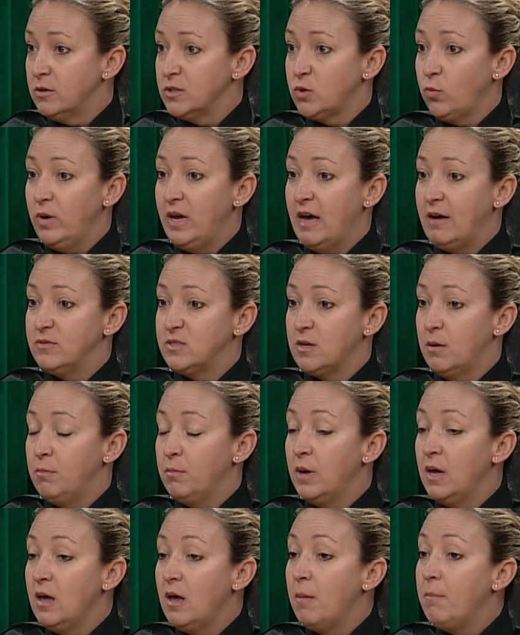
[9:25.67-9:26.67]
So we have some
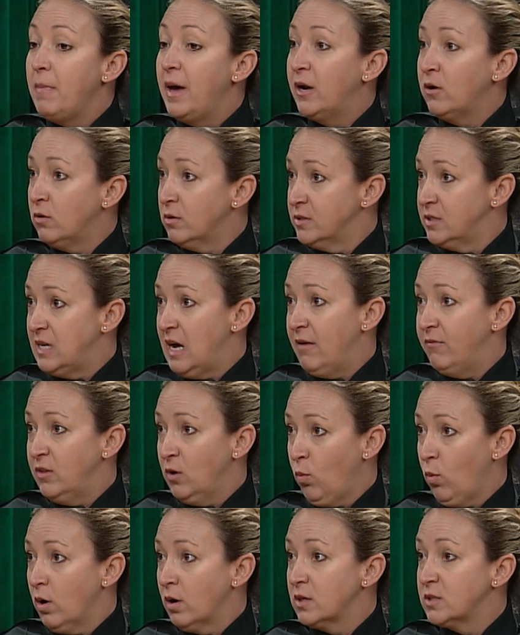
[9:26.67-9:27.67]
medical staff
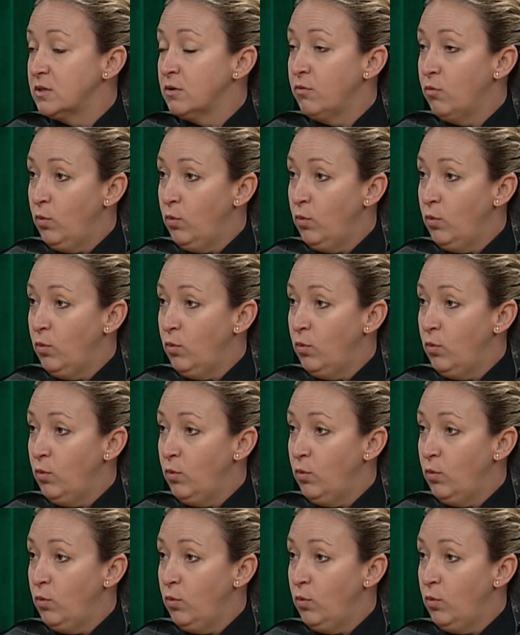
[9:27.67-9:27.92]
that works